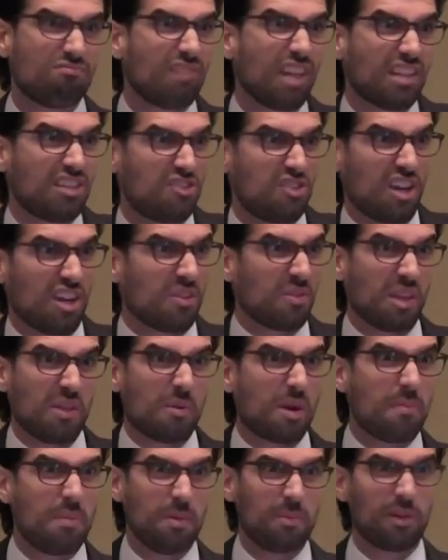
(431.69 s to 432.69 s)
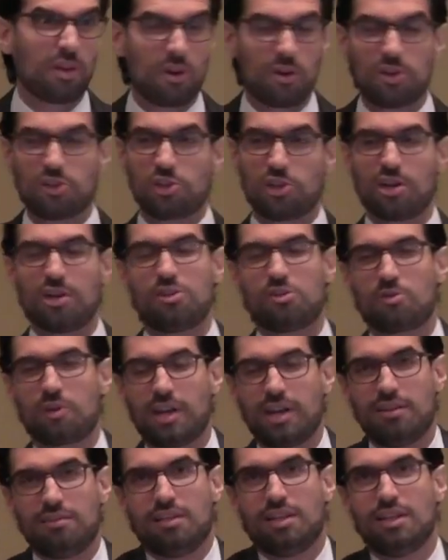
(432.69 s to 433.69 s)
That's generally why people go to church,
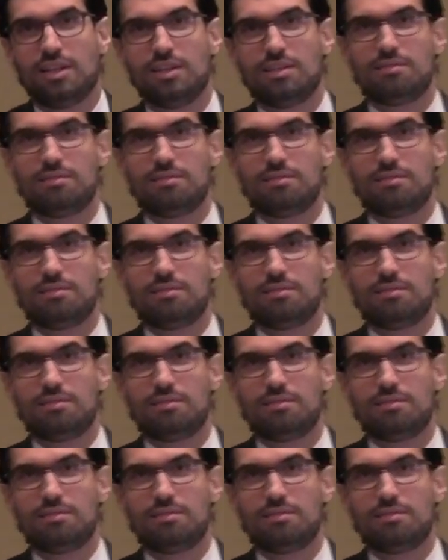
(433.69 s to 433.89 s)
right?